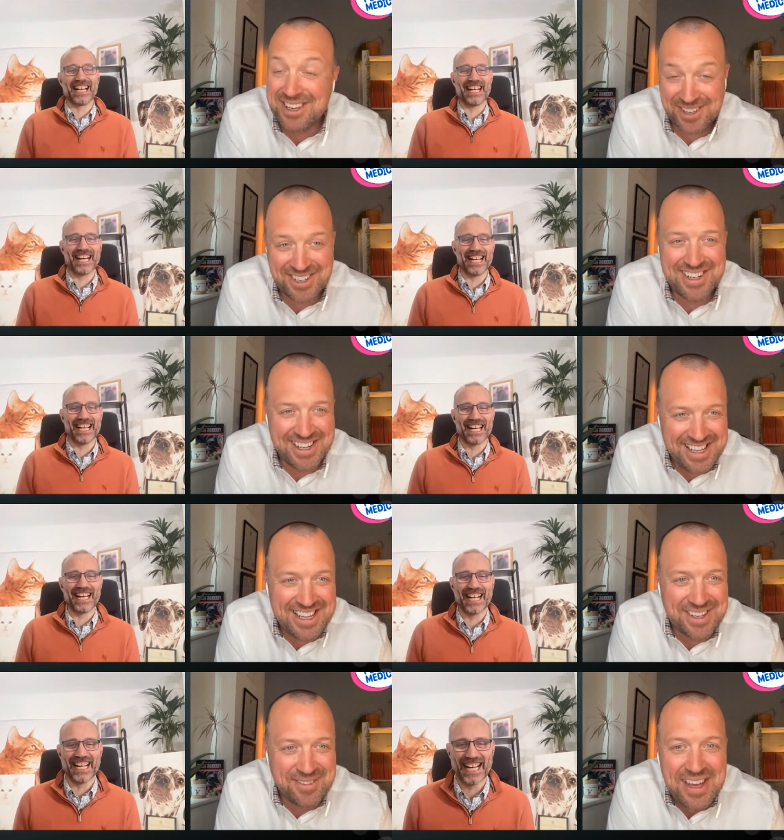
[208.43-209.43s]
Speaker 1: You're going to
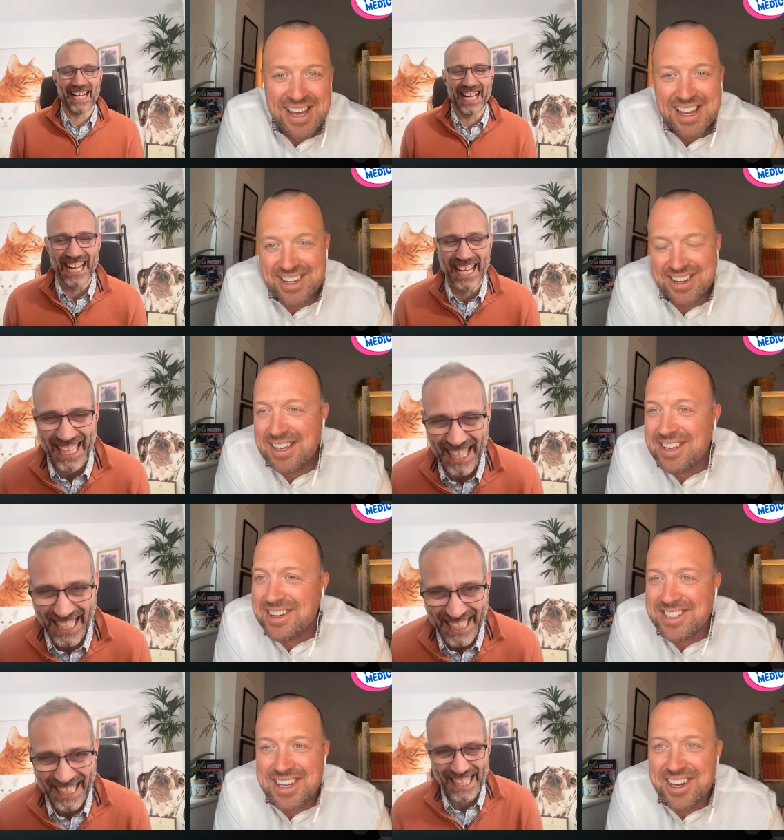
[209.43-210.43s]
need them
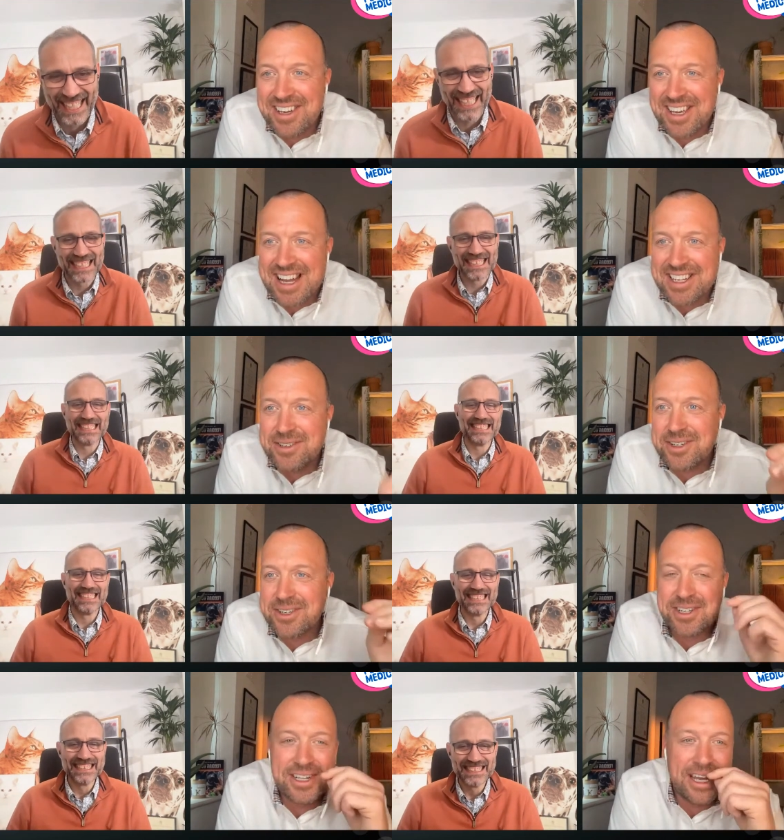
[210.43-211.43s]
because I know you can't do
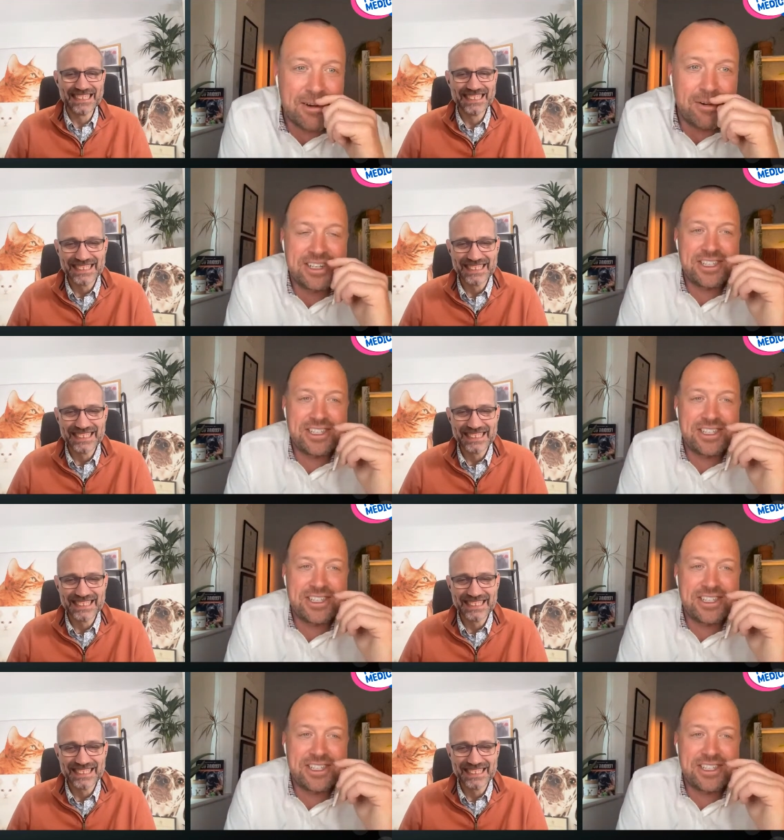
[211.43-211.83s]
Google there. I want to